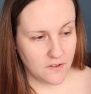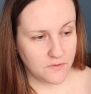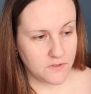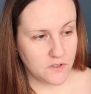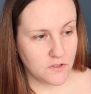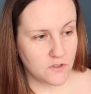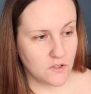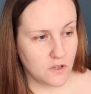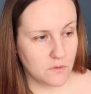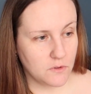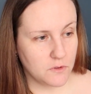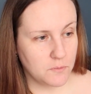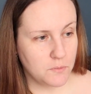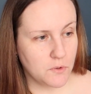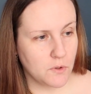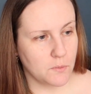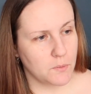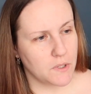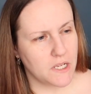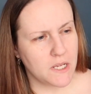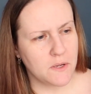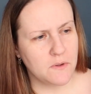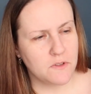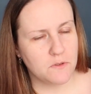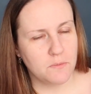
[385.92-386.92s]
after Dot was
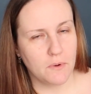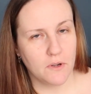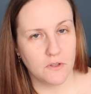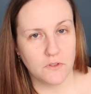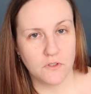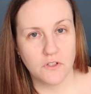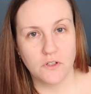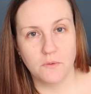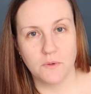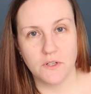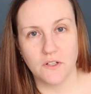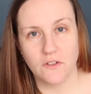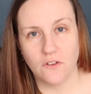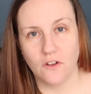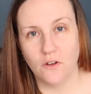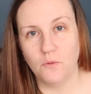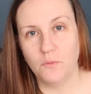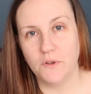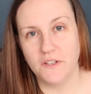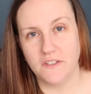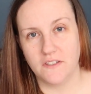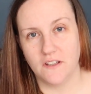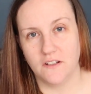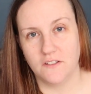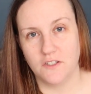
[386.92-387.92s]
born, when he was about 2 weeks
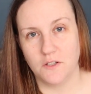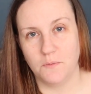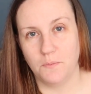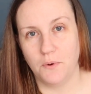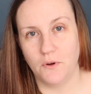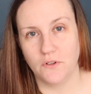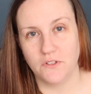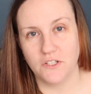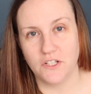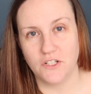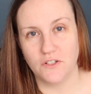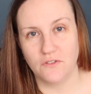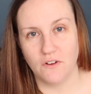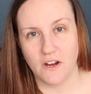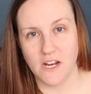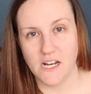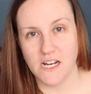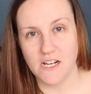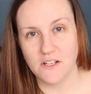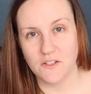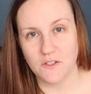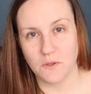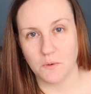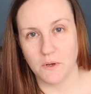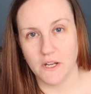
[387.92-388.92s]
old, we started potty
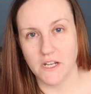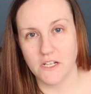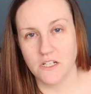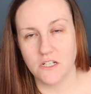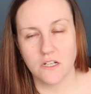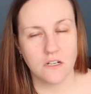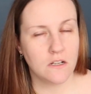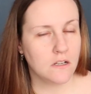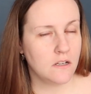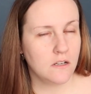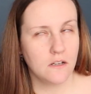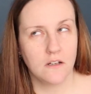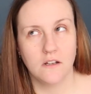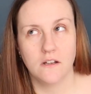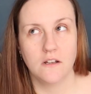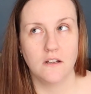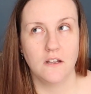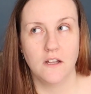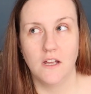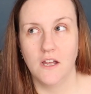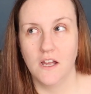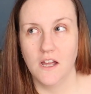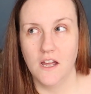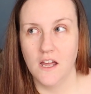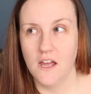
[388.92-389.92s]
training Squidge.
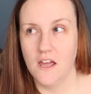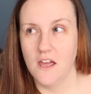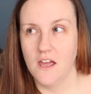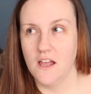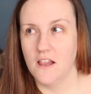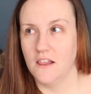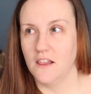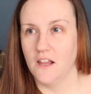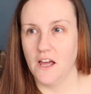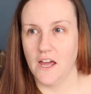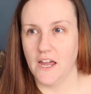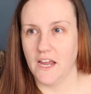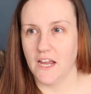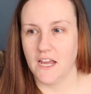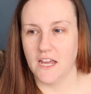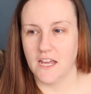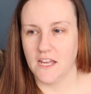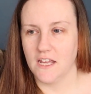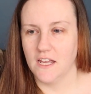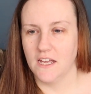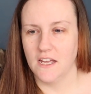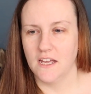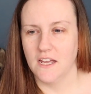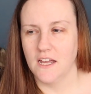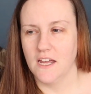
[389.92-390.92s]
Like,
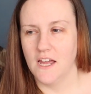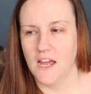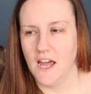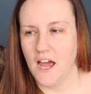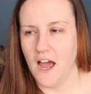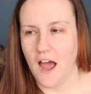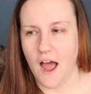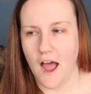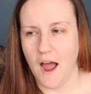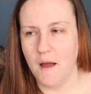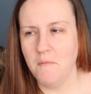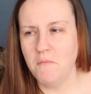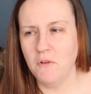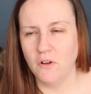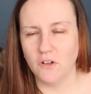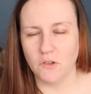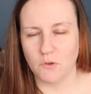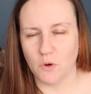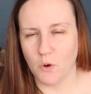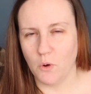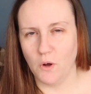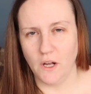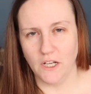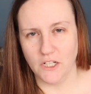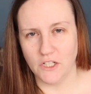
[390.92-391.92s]
I'm
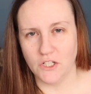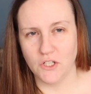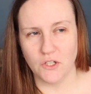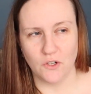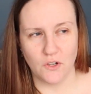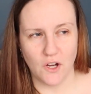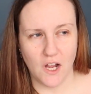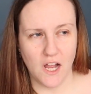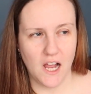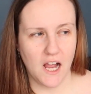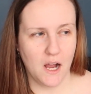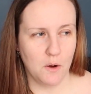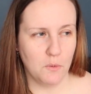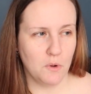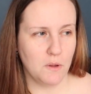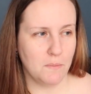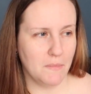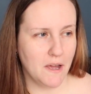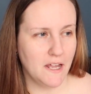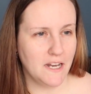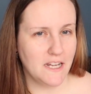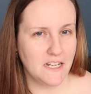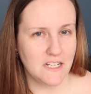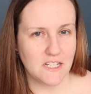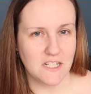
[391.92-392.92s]
not quite sure how we
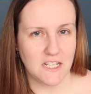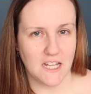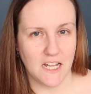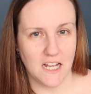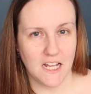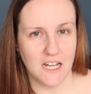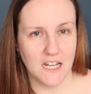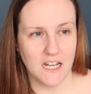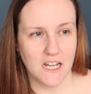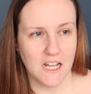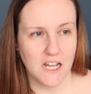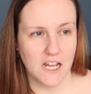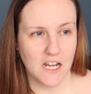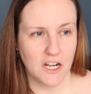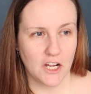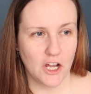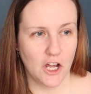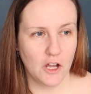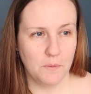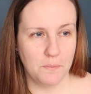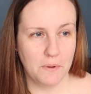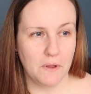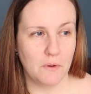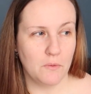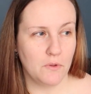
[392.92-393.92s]
managed that,
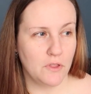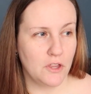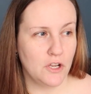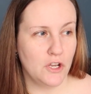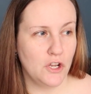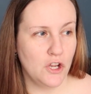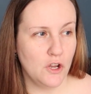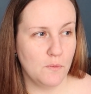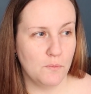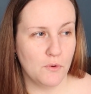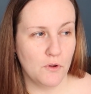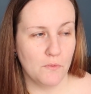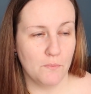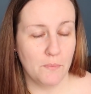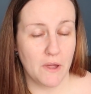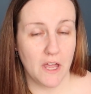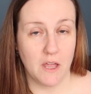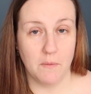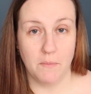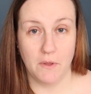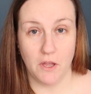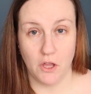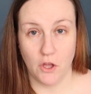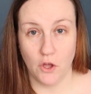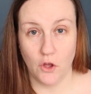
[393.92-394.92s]
coping with a newborn
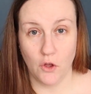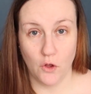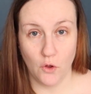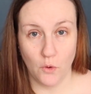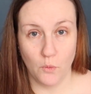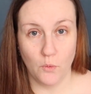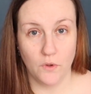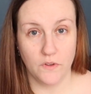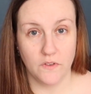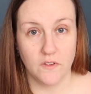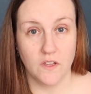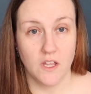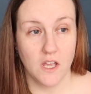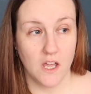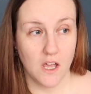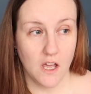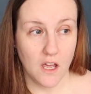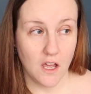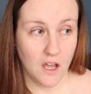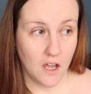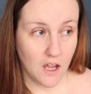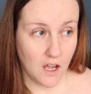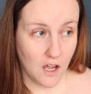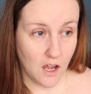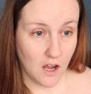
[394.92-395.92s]
baby who was,
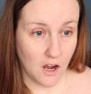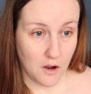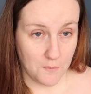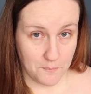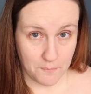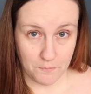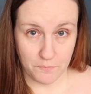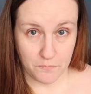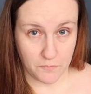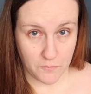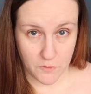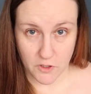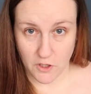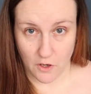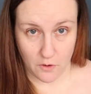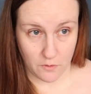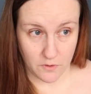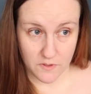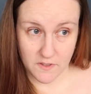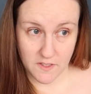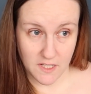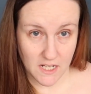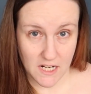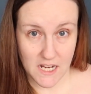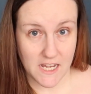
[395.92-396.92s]

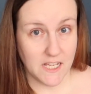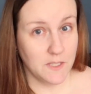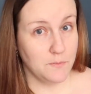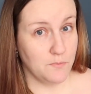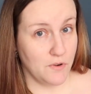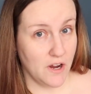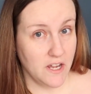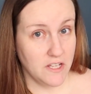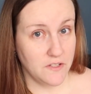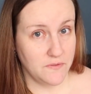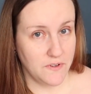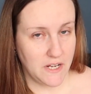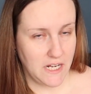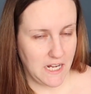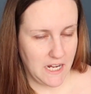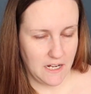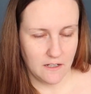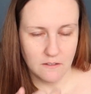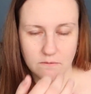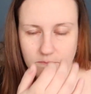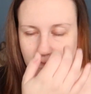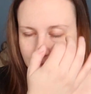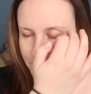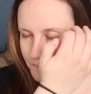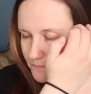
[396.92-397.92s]
so still is
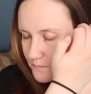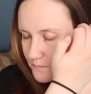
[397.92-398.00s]
breastfeeding,